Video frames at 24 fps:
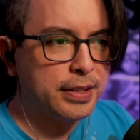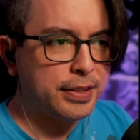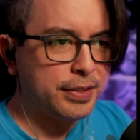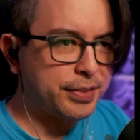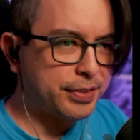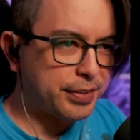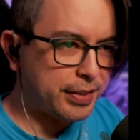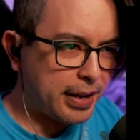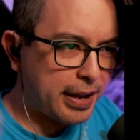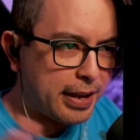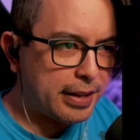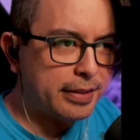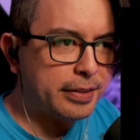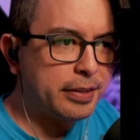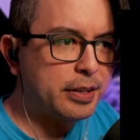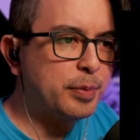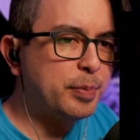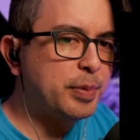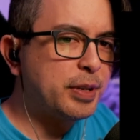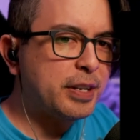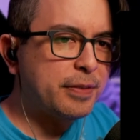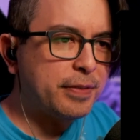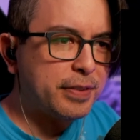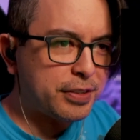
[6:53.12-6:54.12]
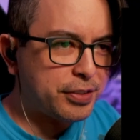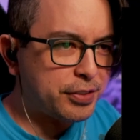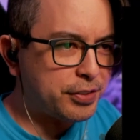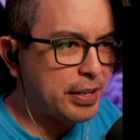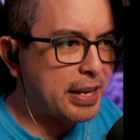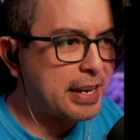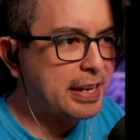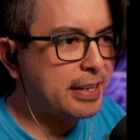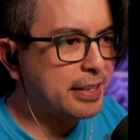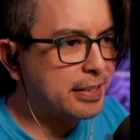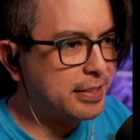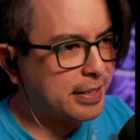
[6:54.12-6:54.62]
It's got a little bit of a
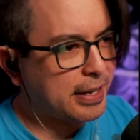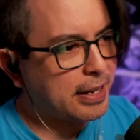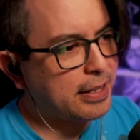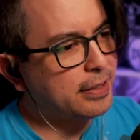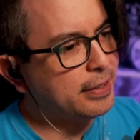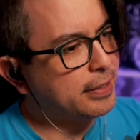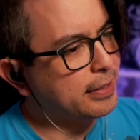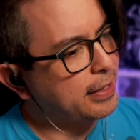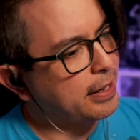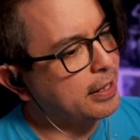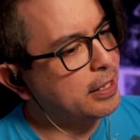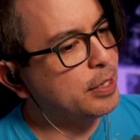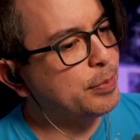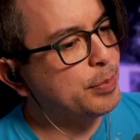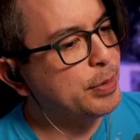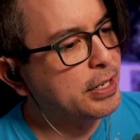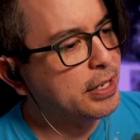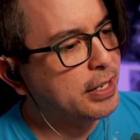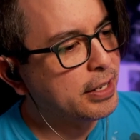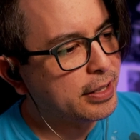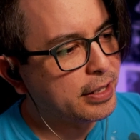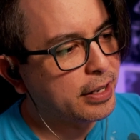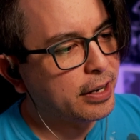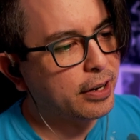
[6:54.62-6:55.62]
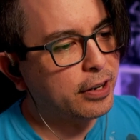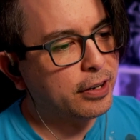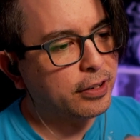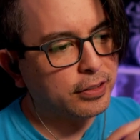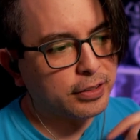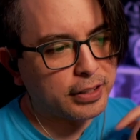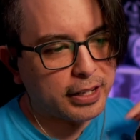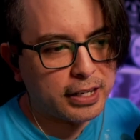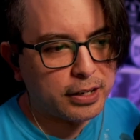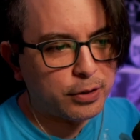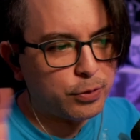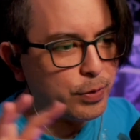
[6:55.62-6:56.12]
psychedelic element in there. A
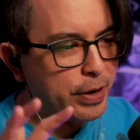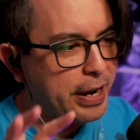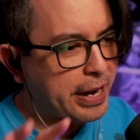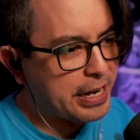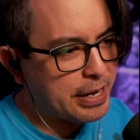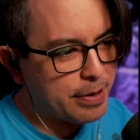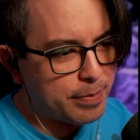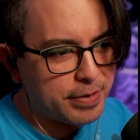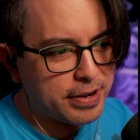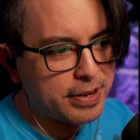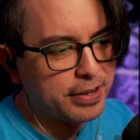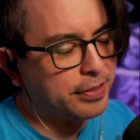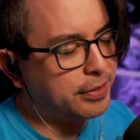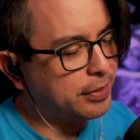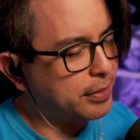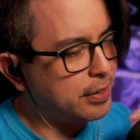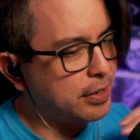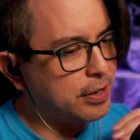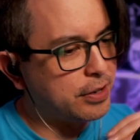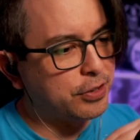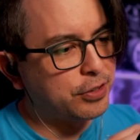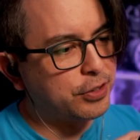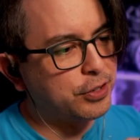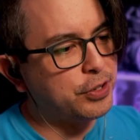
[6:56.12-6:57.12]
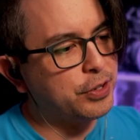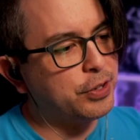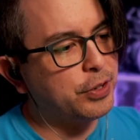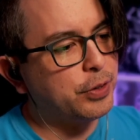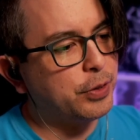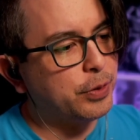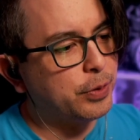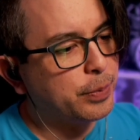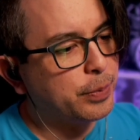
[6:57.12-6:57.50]
lot of randomness in there too.